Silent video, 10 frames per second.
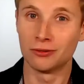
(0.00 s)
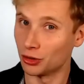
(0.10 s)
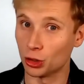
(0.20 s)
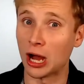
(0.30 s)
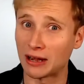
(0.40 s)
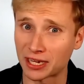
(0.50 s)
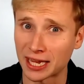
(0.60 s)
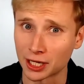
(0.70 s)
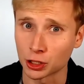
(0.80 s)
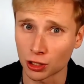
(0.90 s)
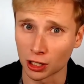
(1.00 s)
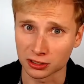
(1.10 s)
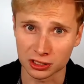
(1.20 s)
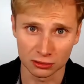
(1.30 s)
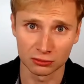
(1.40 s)
Not advocating
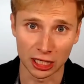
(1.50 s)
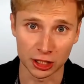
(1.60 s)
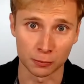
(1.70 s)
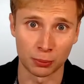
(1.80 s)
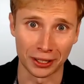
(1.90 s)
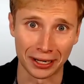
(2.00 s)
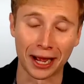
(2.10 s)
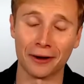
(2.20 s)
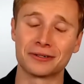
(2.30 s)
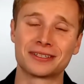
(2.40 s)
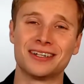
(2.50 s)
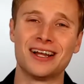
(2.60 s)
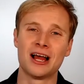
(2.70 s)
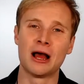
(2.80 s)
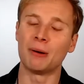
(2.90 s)
drugs, I should point out.
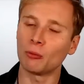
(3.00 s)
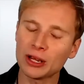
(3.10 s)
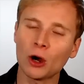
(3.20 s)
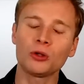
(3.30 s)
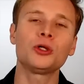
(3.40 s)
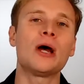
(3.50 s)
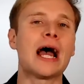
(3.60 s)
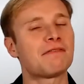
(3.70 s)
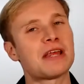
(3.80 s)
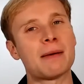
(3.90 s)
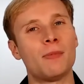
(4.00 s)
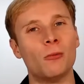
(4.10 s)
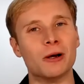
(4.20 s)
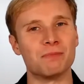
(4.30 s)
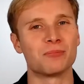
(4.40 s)
But we all do have that
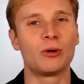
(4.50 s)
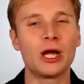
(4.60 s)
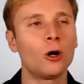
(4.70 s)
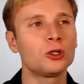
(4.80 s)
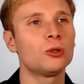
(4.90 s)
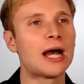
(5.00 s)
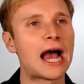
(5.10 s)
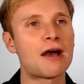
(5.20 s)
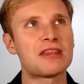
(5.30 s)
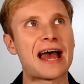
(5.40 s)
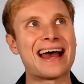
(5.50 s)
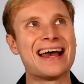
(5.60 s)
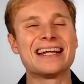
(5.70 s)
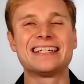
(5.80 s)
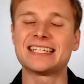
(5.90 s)
moment. We all do have that
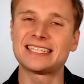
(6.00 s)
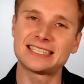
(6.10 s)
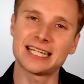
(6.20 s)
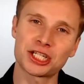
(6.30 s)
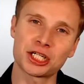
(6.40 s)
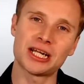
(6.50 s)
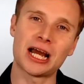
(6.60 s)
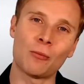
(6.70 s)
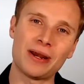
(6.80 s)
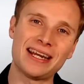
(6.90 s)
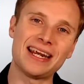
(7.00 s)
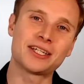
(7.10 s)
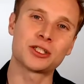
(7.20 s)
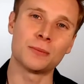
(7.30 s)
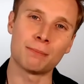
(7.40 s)
decision that we need
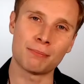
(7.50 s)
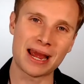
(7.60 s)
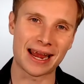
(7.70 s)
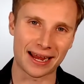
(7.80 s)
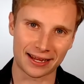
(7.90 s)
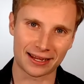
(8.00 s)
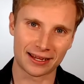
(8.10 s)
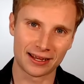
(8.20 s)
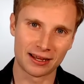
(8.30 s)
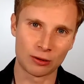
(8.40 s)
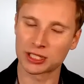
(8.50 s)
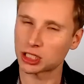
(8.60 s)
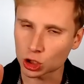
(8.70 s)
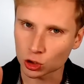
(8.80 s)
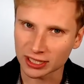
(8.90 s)
to make, which
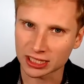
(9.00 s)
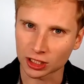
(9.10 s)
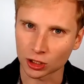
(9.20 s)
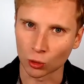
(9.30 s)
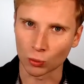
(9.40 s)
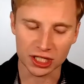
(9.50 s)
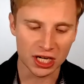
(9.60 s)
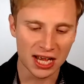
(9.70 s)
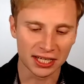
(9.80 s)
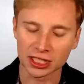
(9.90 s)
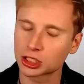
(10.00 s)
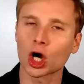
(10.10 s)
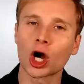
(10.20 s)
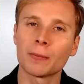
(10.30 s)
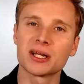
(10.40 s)
is critical, which
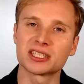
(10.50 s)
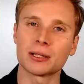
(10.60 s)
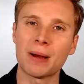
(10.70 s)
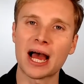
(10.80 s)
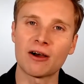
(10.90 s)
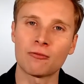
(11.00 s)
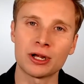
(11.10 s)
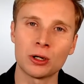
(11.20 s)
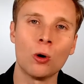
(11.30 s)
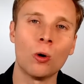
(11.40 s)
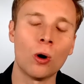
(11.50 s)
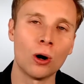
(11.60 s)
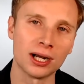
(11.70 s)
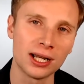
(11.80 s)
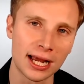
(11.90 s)
determines the path we go
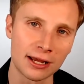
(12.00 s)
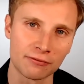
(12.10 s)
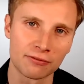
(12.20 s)
on life.